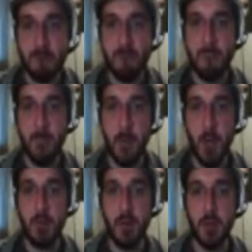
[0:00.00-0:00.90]
Armstrong
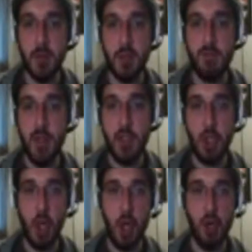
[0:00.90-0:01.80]
learned defense
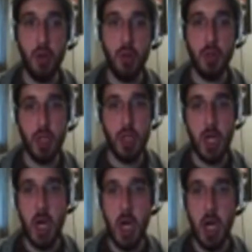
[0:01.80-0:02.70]
curl!
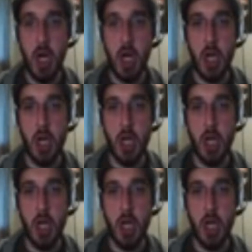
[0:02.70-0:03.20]
Yay!